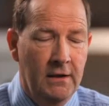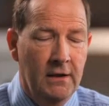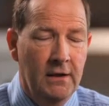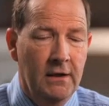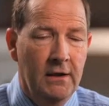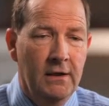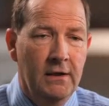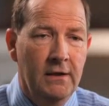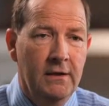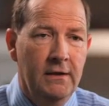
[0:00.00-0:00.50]

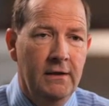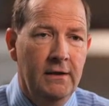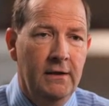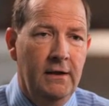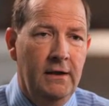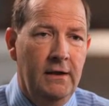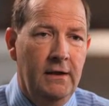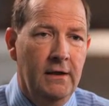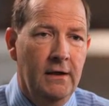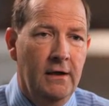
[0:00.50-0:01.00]

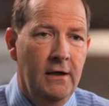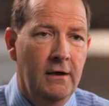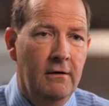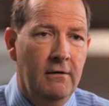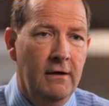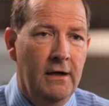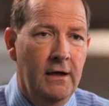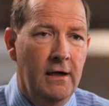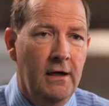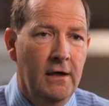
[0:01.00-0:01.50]
the
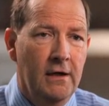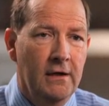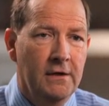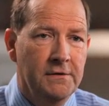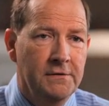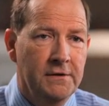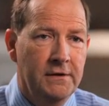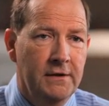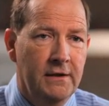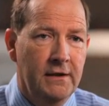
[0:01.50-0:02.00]
RAR
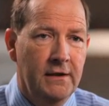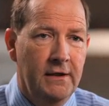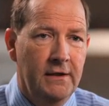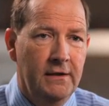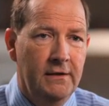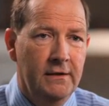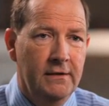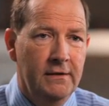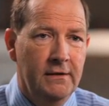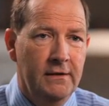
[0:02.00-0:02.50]
has
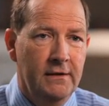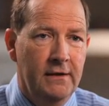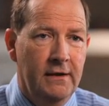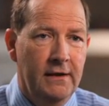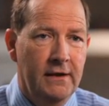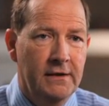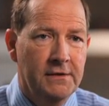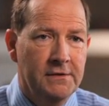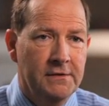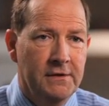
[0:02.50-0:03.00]
indicated that
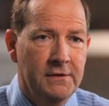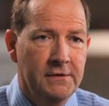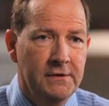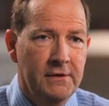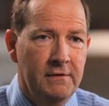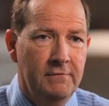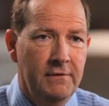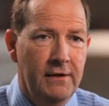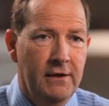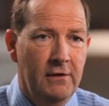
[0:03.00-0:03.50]
the assets
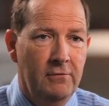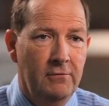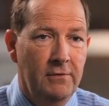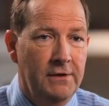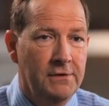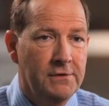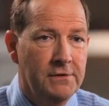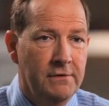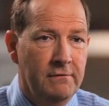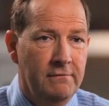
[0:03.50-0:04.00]
have now
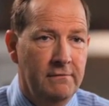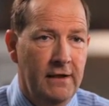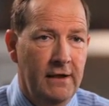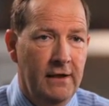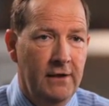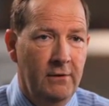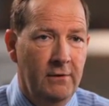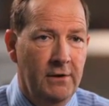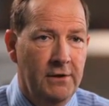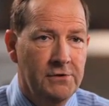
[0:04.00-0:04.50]
reached a
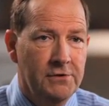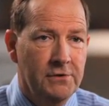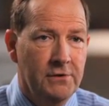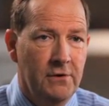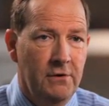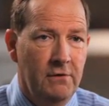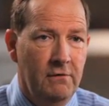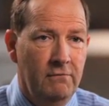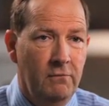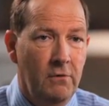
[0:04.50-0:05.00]

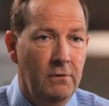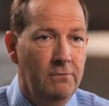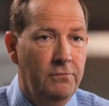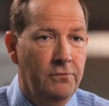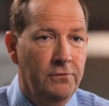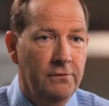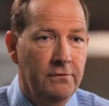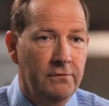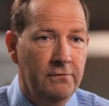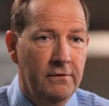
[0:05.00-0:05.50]
valuation of
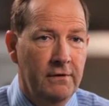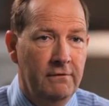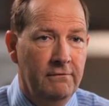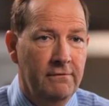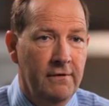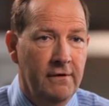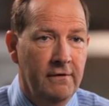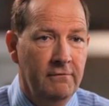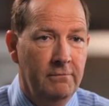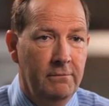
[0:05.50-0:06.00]

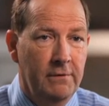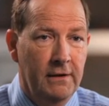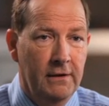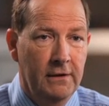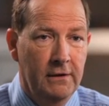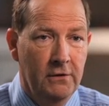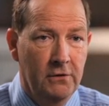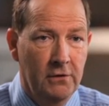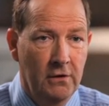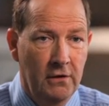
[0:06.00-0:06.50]
$1.35
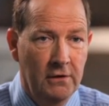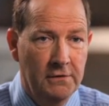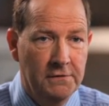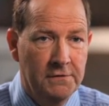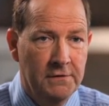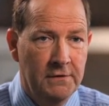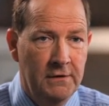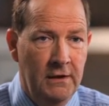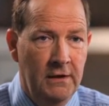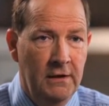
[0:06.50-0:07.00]
billion
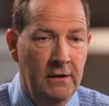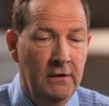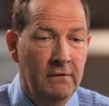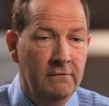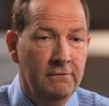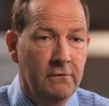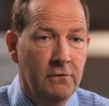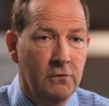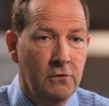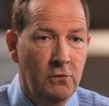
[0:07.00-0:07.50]

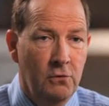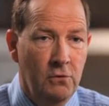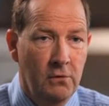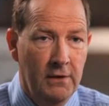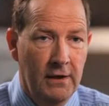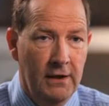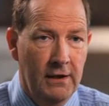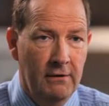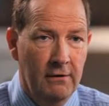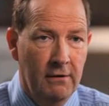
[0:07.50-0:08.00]
for the
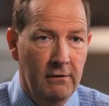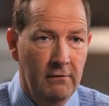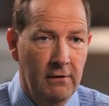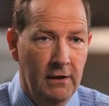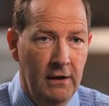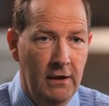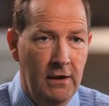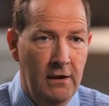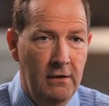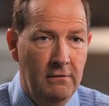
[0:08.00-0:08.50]
core area
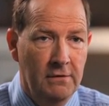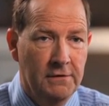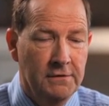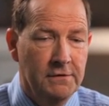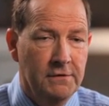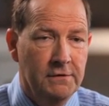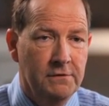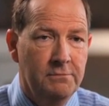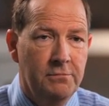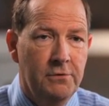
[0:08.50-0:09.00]
alone.
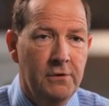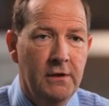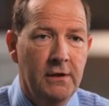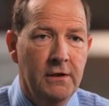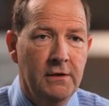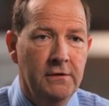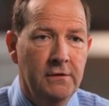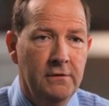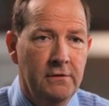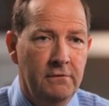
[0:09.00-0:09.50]
This is
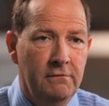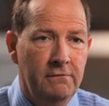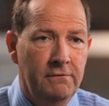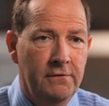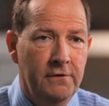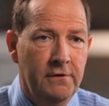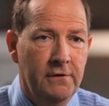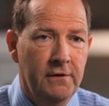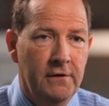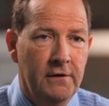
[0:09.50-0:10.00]
prior to
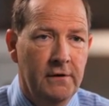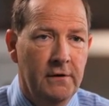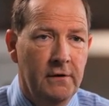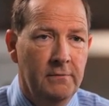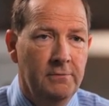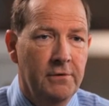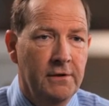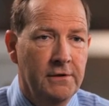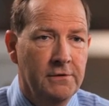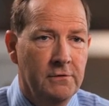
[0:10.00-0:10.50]
further
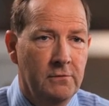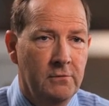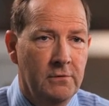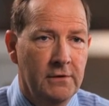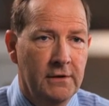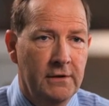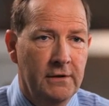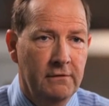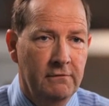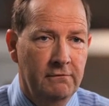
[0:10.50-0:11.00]
appraisal
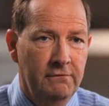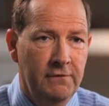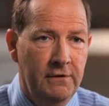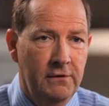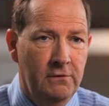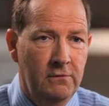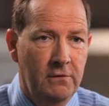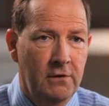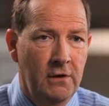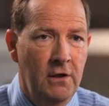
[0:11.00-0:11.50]
work in the
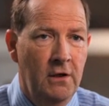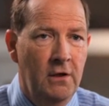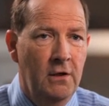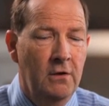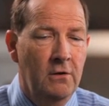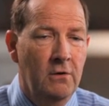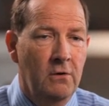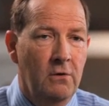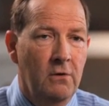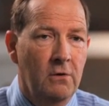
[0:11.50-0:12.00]
field
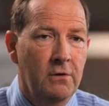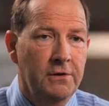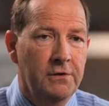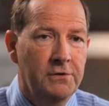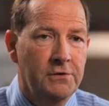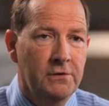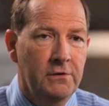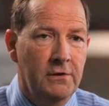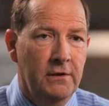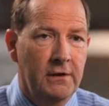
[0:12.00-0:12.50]
or
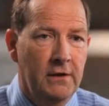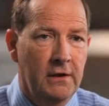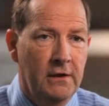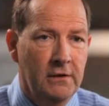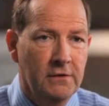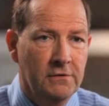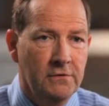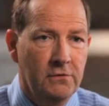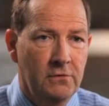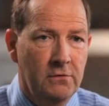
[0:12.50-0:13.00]
additional
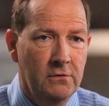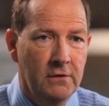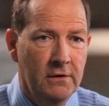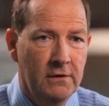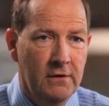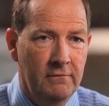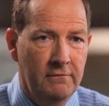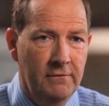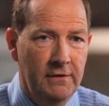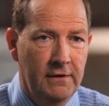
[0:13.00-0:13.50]
enhanced oil
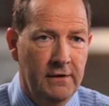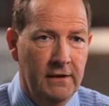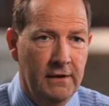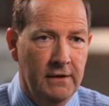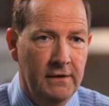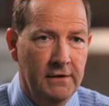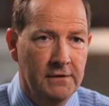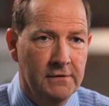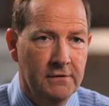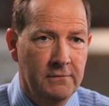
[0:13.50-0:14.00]
recovery
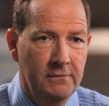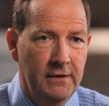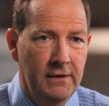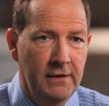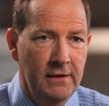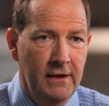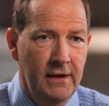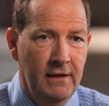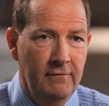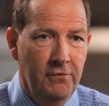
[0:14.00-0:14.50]
techniques that we
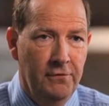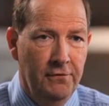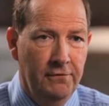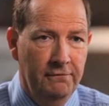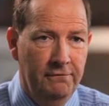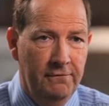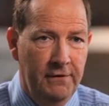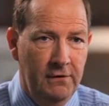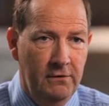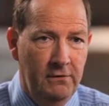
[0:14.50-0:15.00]
can have on
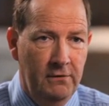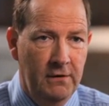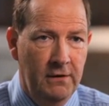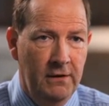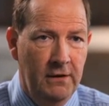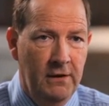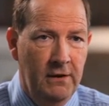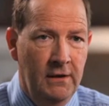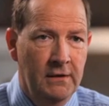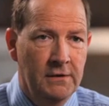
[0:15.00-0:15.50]
the field.
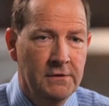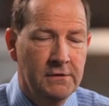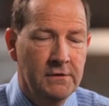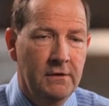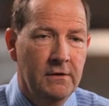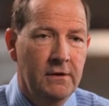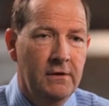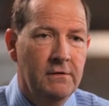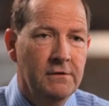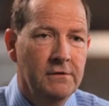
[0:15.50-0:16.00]

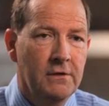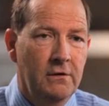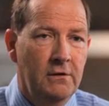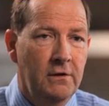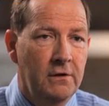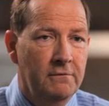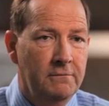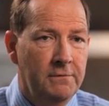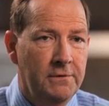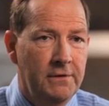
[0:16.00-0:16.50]
So there is a
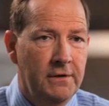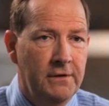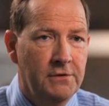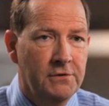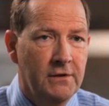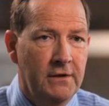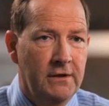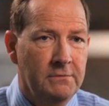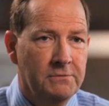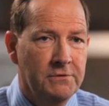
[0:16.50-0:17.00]
lot of
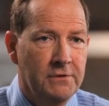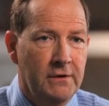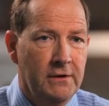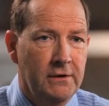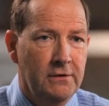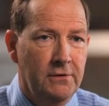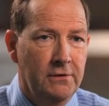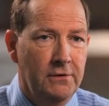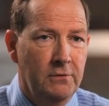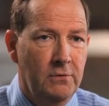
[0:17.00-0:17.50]
potential
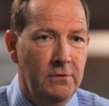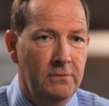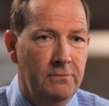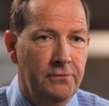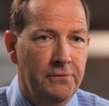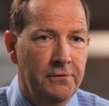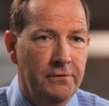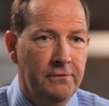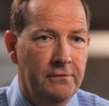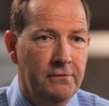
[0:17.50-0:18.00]
upside on the
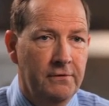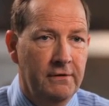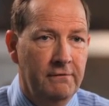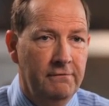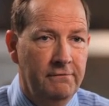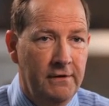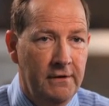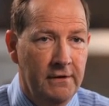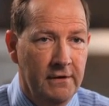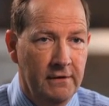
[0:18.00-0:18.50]

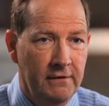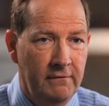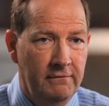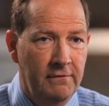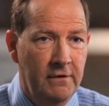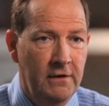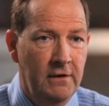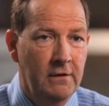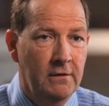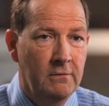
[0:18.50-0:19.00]
1.35,
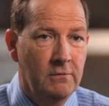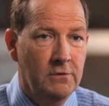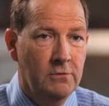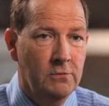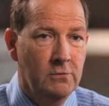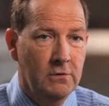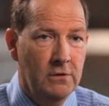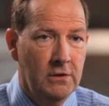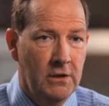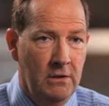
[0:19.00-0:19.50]

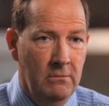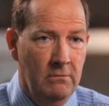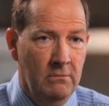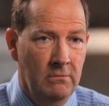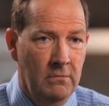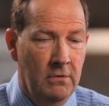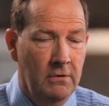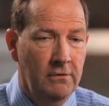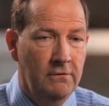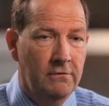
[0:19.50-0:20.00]
which will
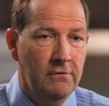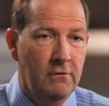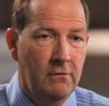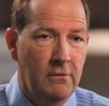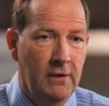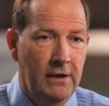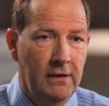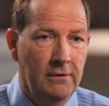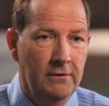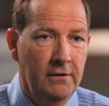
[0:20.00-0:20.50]
come
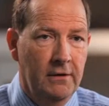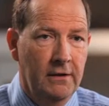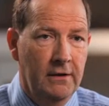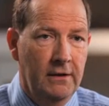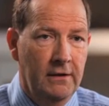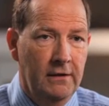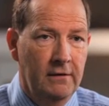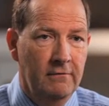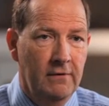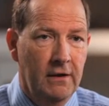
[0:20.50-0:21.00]
throughout
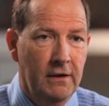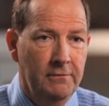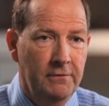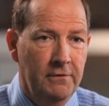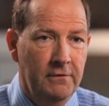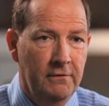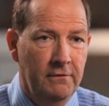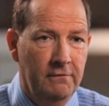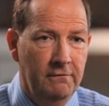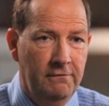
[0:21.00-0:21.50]
the
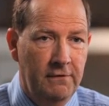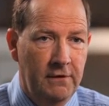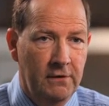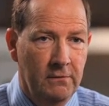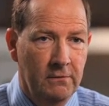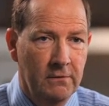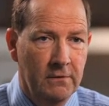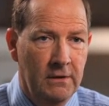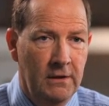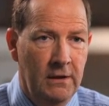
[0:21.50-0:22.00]
development of the
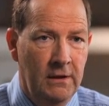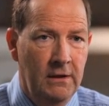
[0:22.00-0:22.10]
field.